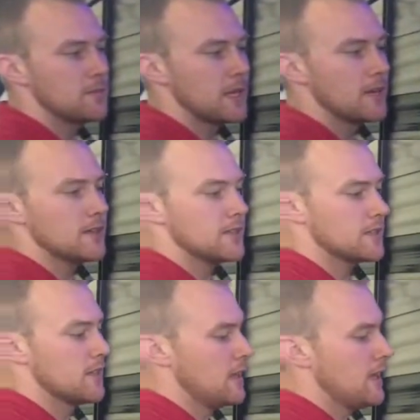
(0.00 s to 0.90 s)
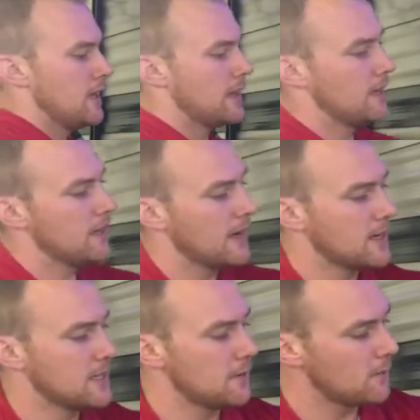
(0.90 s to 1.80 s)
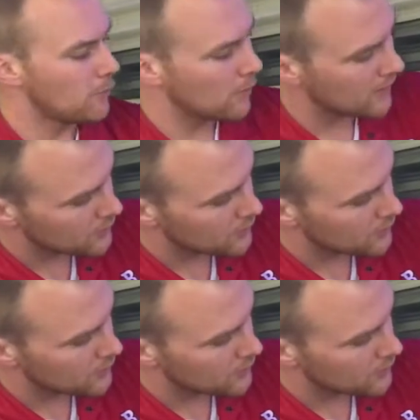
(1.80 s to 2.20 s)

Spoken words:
speakers. And then, like I said before,